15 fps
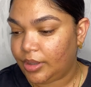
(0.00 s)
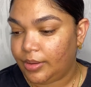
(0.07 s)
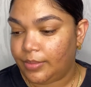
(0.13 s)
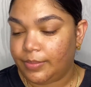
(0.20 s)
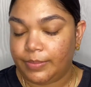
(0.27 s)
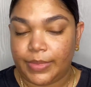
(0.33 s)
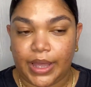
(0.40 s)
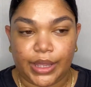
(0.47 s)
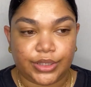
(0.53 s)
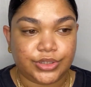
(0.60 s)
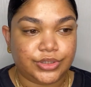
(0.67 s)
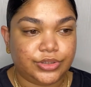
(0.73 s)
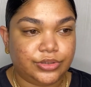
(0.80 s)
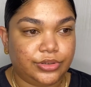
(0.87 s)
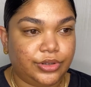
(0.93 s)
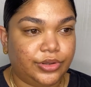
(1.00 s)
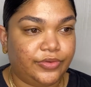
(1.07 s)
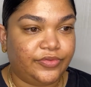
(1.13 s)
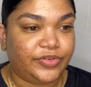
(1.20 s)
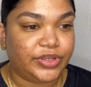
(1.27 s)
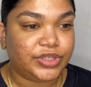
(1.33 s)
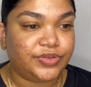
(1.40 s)
MAC Studio
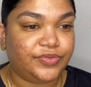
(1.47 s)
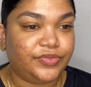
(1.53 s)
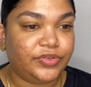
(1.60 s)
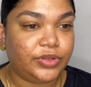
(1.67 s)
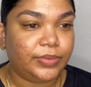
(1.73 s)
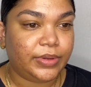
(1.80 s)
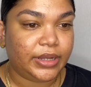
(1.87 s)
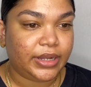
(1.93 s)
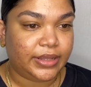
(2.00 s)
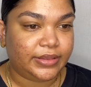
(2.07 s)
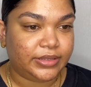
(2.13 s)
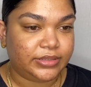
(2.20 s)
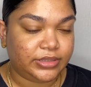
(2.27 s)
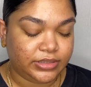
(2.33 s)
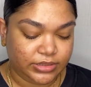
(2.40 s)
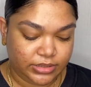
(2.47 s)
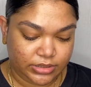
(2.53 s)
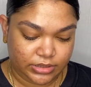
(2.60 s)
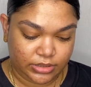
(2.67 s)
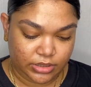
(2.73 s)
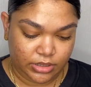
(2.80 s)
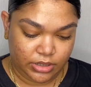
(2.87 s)
Fix Fluid, and this is
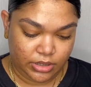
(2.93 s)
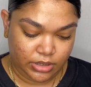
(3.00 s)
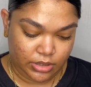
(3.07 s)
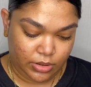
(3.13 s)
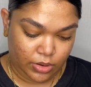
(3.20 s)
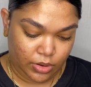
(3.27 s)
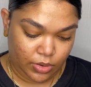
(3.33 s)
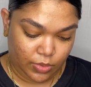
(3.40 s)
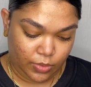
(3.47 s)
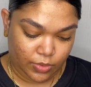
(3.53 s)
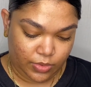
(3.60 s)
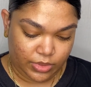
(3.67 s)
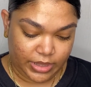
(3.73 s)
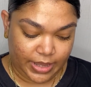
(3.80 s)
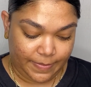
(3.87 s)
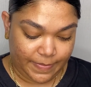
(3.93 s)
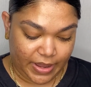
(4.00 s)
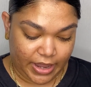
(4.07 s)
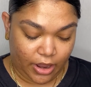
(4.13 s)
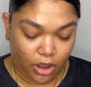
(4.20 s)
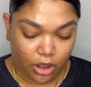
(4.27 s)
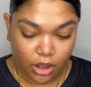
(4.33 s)
like my
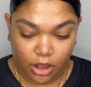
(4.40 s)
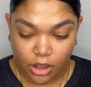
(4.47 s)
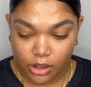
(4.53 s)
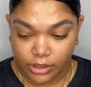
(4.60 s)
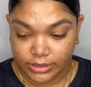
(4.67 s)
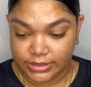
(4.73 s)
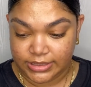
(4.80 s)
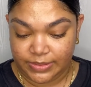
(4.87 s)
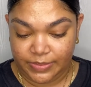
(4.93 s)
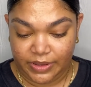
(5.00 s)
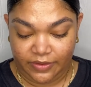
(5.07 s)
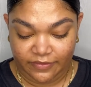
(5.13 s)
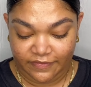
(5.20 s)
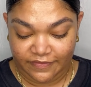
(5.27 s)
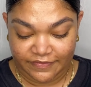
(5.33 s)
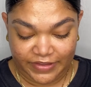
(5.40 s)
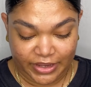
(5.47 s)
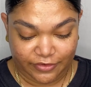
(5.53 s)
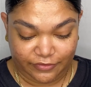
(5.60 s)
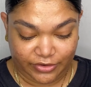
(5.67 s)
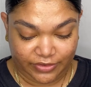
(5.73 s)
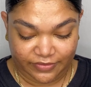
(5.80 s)
ultimate
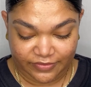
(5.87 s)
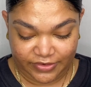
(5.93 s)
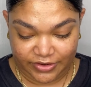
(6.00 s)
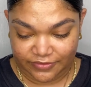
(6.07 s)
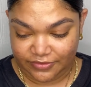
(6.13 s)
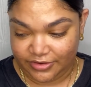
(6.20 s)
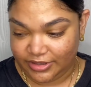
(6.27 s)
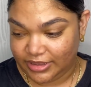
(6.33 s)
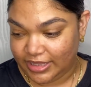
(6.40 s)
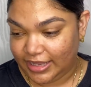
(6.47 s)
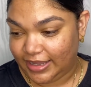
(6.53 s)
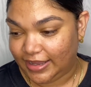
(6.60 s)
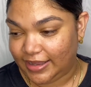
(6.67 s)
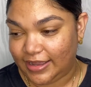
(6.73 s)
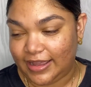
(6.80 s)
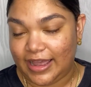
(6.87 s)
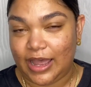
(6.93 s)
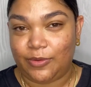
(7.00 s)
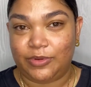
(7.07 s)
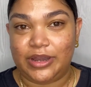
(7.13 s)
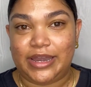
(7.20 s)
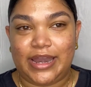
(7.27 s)
favorite. Like, I would
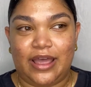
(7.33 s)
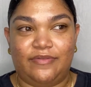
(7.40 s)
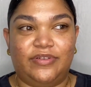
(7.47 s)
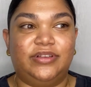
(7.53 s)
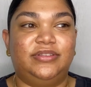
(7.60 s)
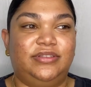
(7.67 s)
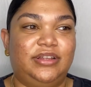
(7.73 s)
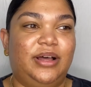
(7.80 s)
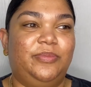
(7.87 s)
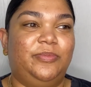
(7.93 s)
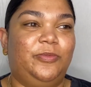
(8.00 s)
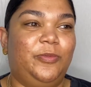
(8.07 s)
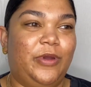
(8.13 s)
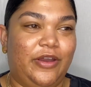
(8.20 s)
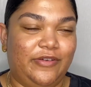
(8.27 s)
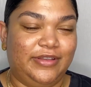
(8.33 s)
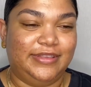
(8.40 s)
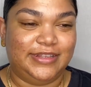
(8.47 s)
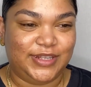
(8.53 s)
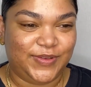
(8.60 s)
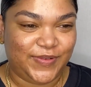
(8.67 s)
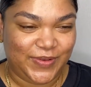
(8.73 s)
never stop wearing this
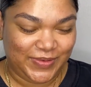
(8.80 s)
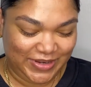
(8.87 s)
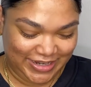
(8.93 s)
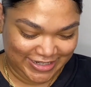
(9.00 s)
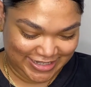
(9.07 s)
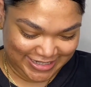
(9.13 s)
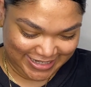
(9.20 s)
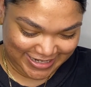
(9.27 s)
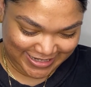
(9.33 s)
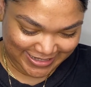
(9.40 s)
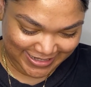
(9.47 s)
foundation.